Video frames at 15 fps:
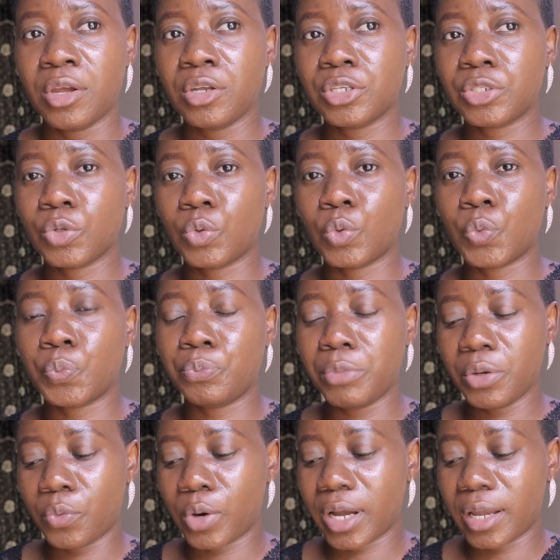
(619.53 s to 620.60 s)
So,
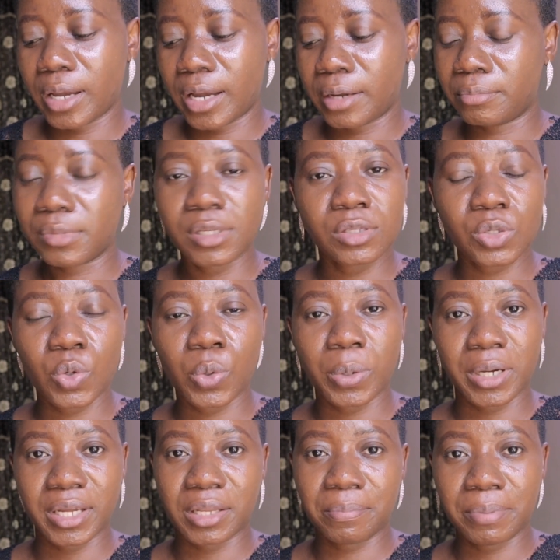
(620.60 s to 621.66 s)
meanwhile, I am this
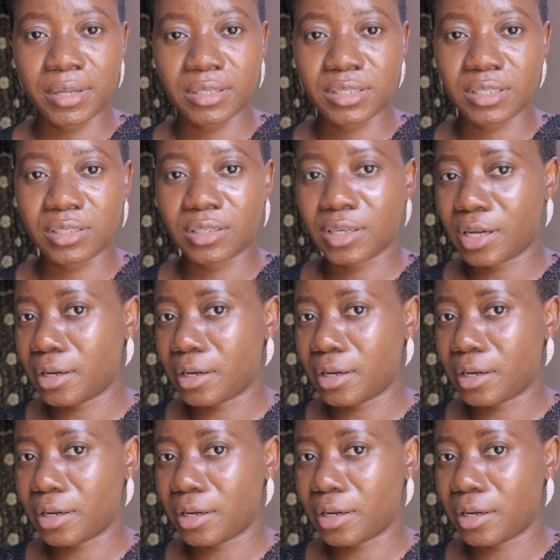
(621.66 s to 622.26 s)
quiet person.